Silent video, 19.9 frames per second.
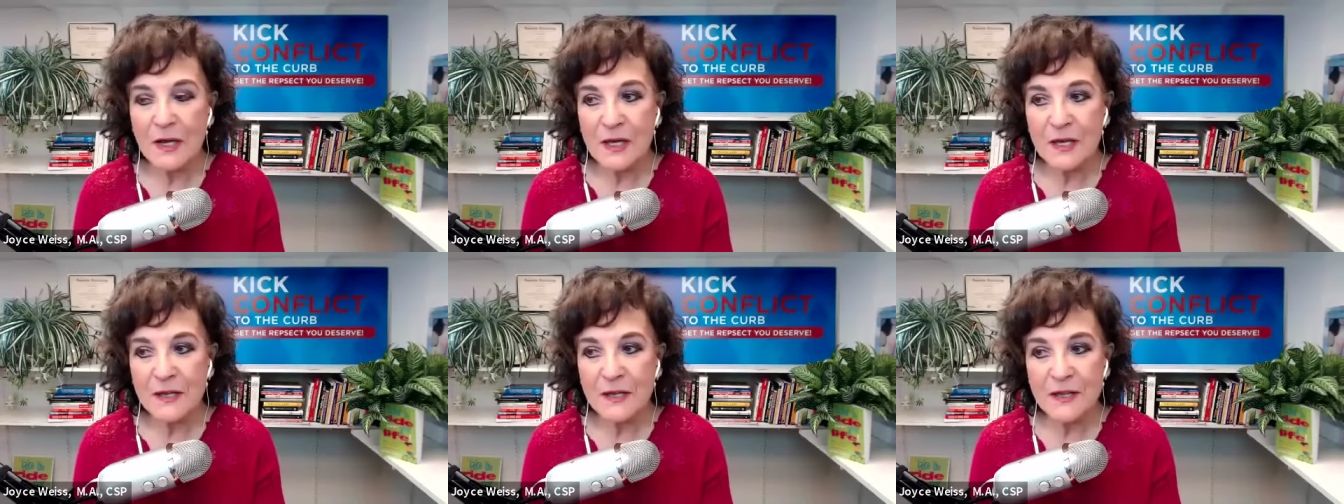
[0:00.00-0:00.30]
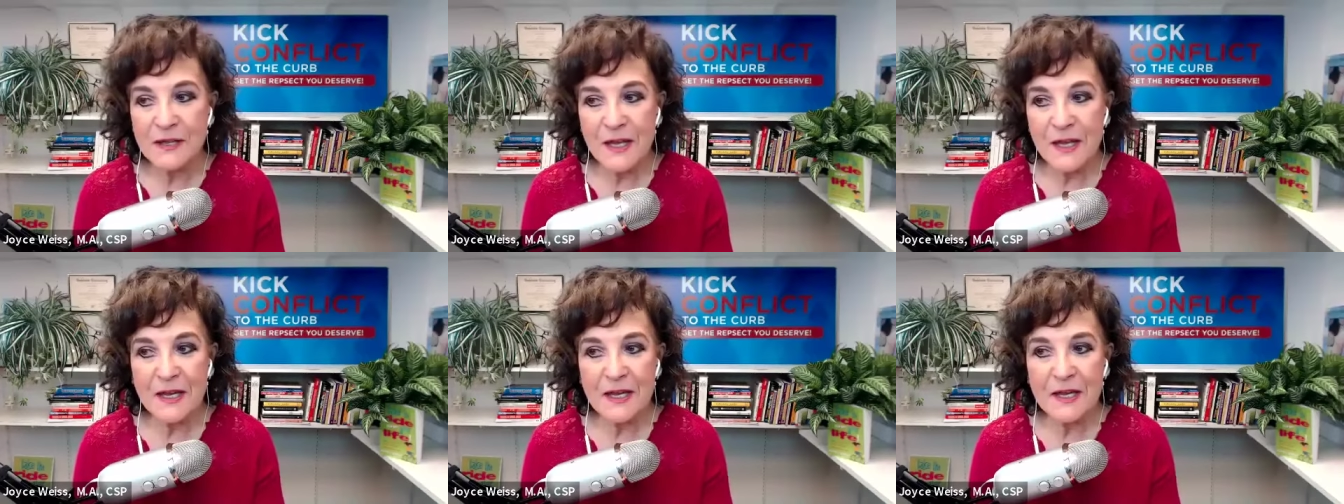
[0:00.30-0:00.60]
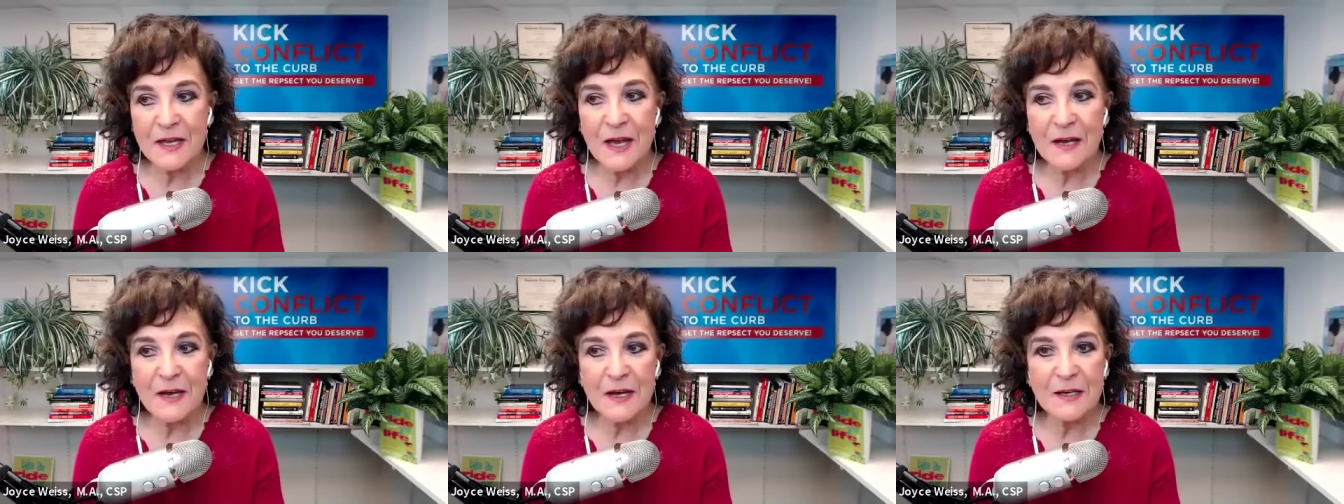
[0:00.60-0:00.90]

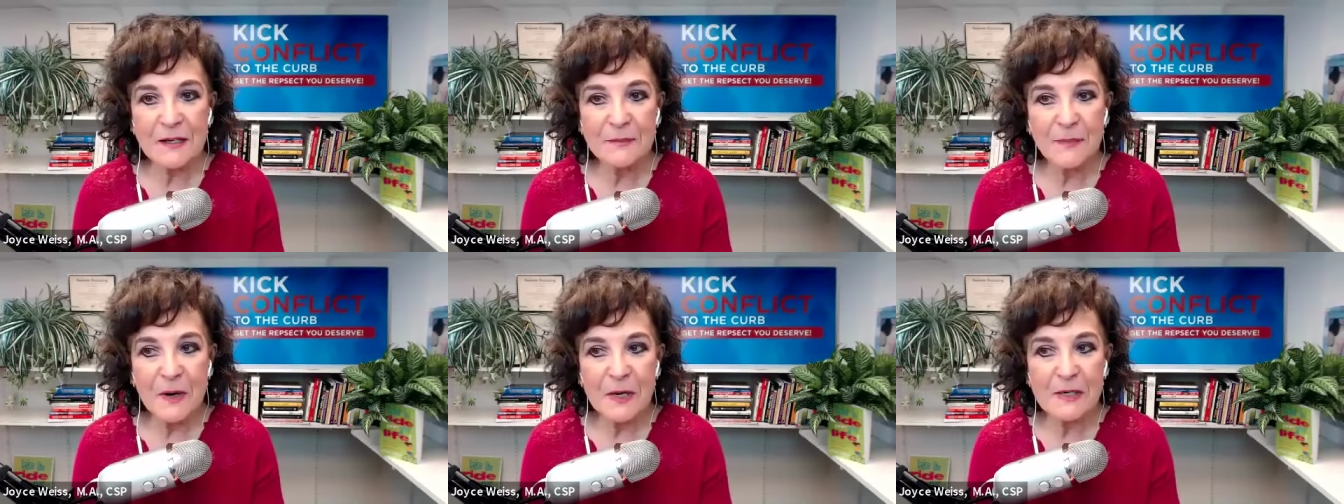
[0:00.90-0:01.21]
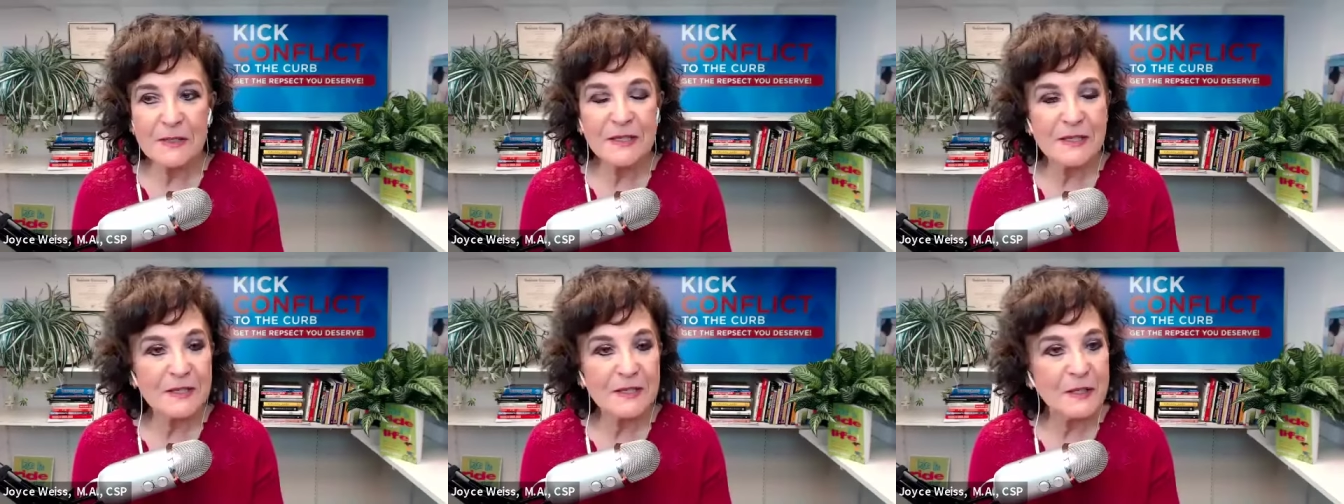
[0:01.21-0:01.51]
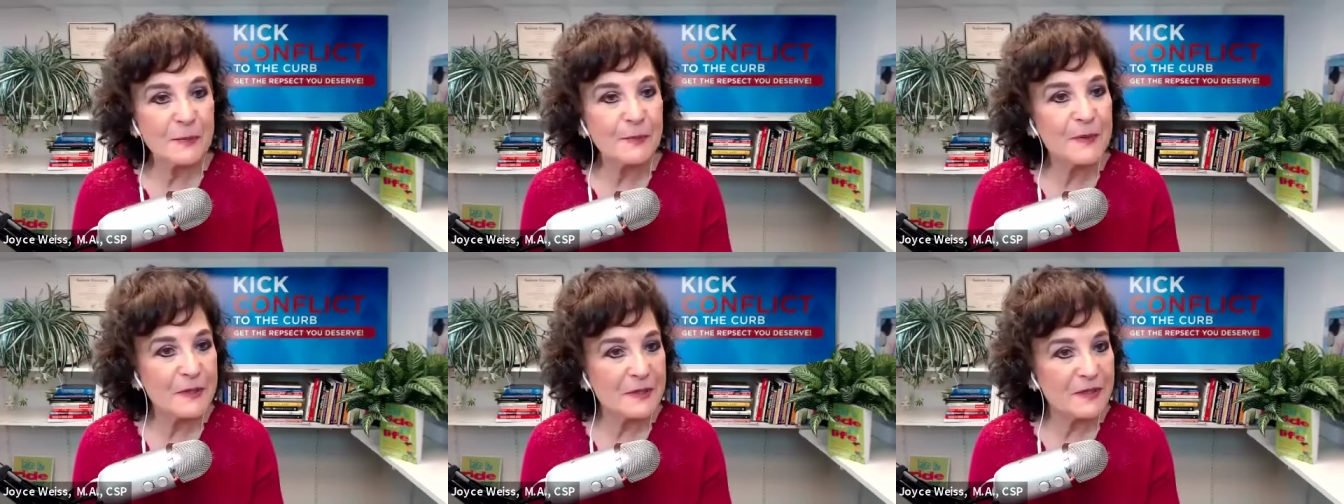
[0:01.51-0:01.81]
the uh,
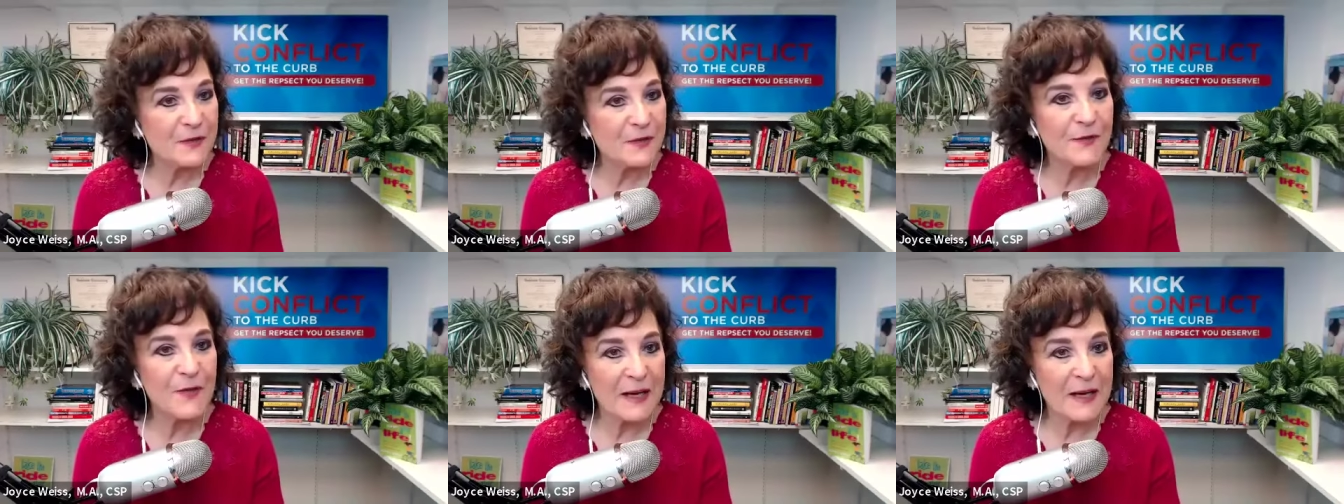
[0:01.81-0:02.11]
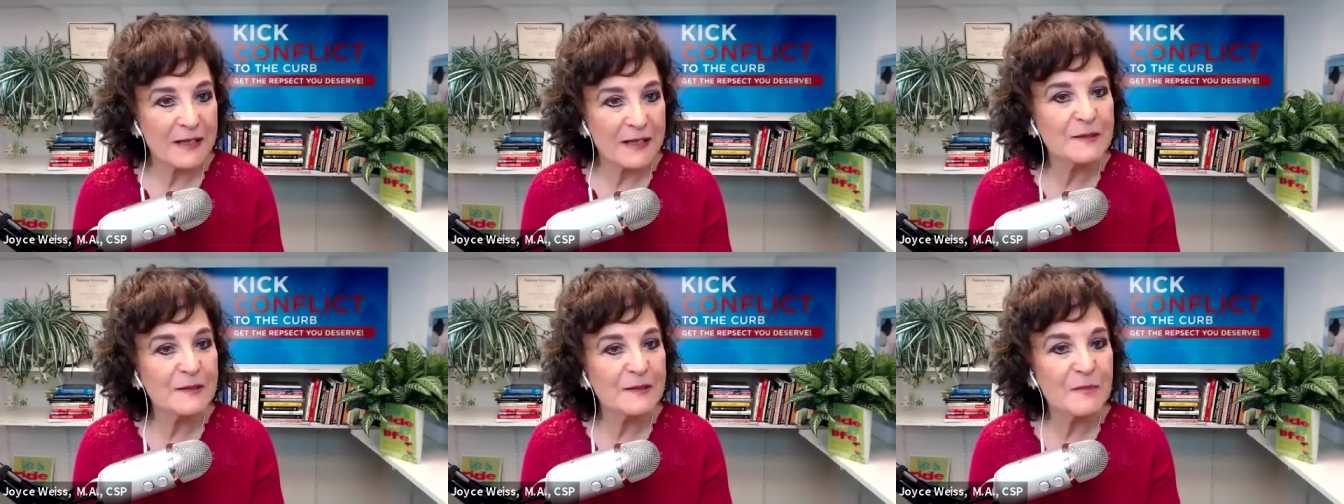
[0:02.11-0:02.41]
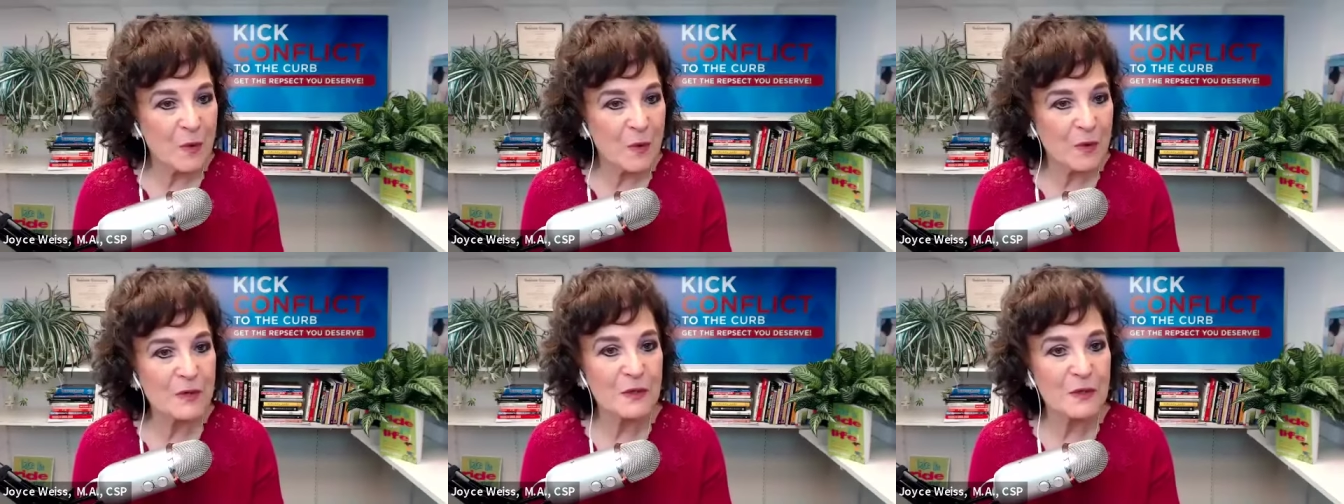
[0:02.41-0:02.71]
participants find it
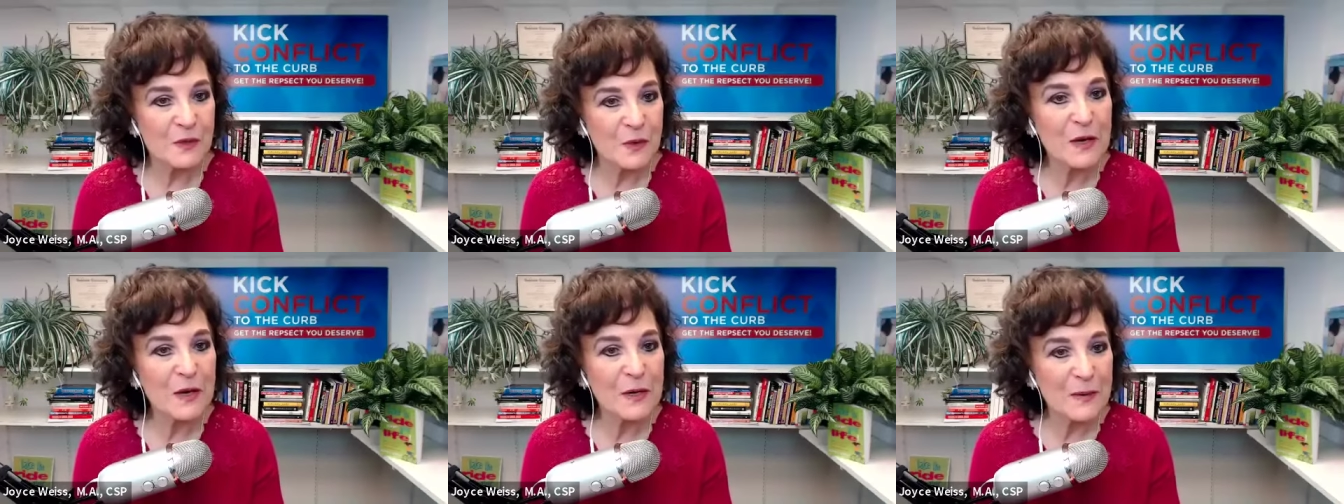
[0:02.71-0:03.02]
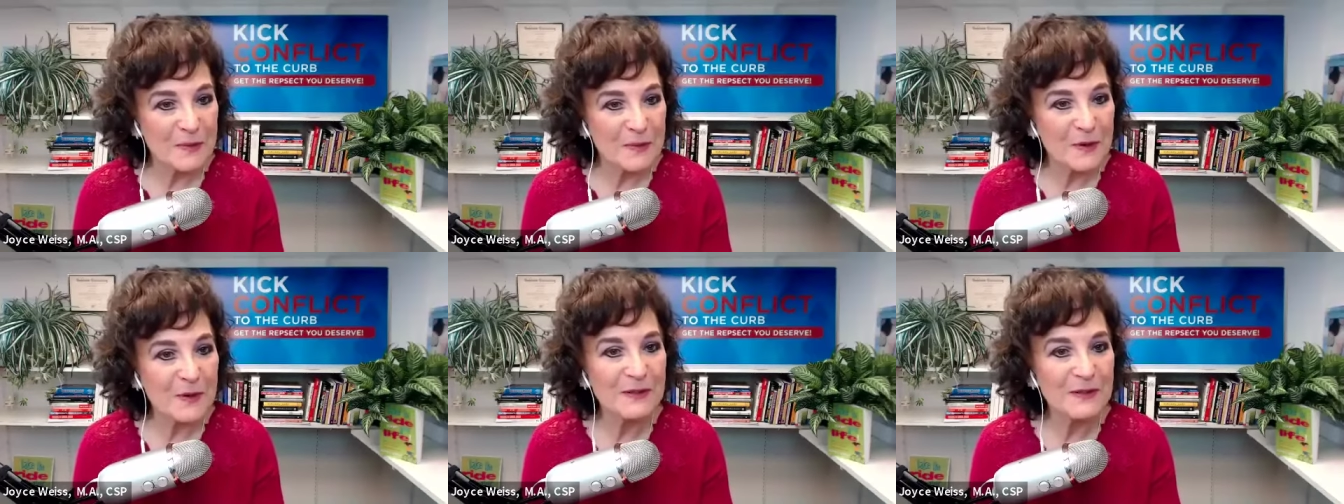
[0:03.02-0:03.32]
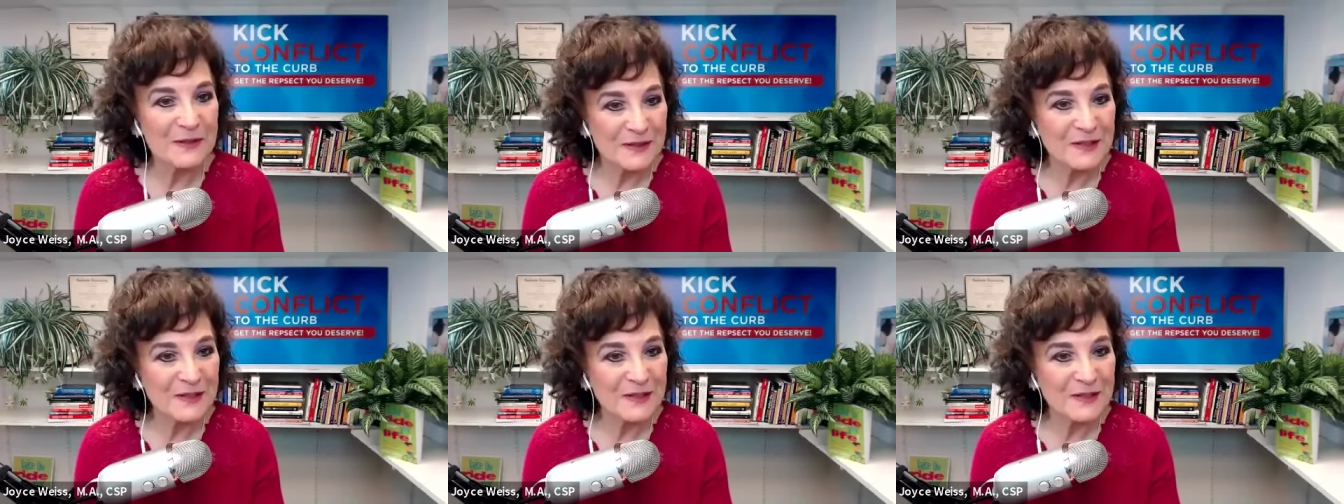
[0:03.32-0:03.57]
more enjoyable.